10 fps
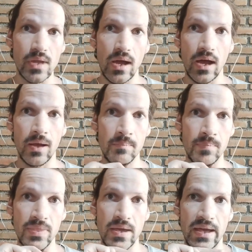
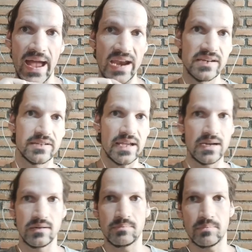and
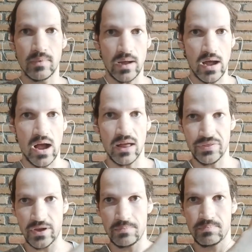in
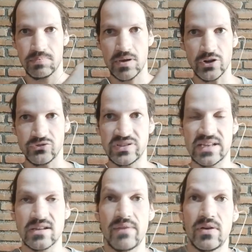other countries,
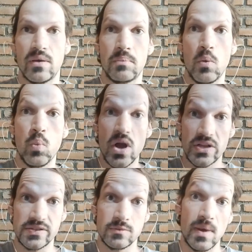there's other
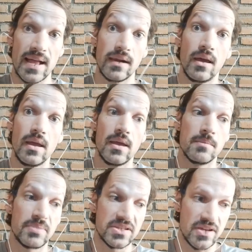words as well.
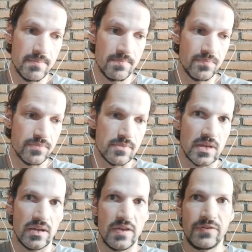But
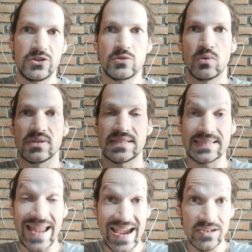if you just want
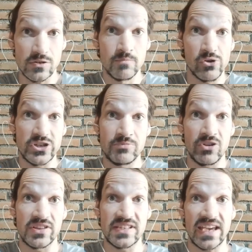standard British
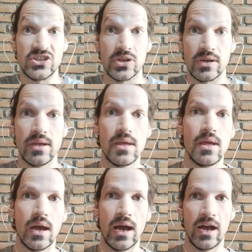pronunciation,
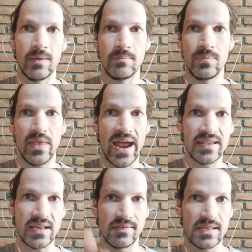and
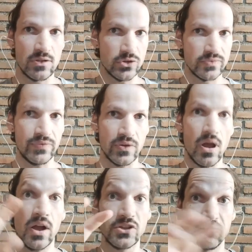again, there's lots of different
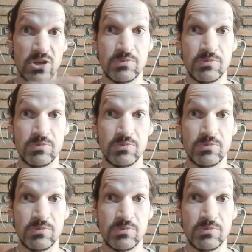kinds of British